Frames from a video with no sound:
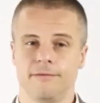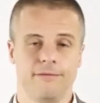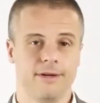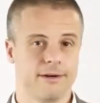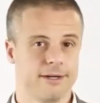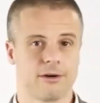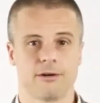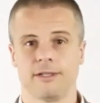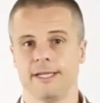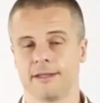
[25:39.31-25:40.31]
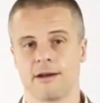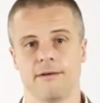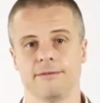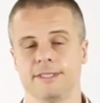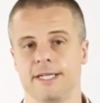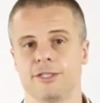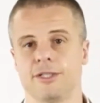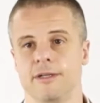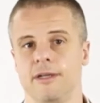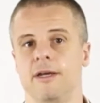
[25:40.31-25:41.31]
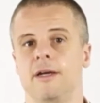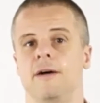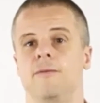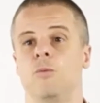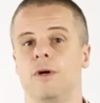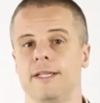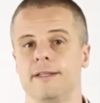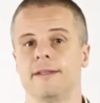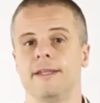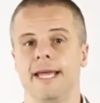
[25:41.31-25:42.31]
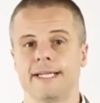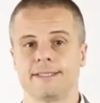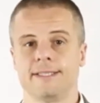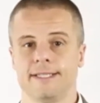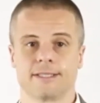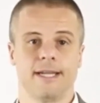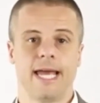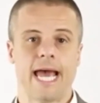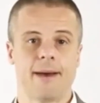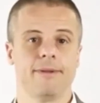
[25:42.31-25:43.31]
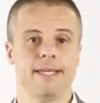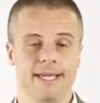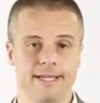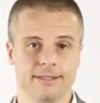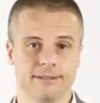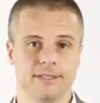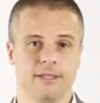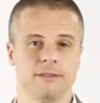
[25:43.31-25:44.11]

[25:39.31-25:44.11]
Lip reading: very early in the conversation of what the next thing is going to happen is,